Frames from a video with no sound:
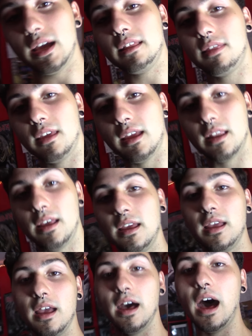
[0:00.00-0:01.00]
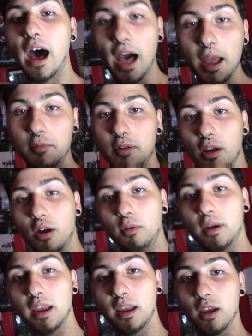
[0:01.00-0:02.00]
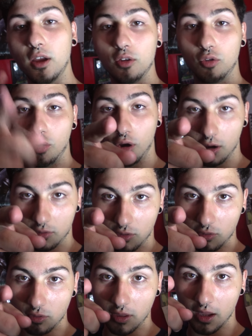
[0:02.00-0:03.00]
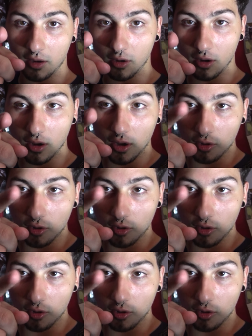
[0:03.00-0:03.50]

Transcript: that's it. I'm Joey. Talk to you later.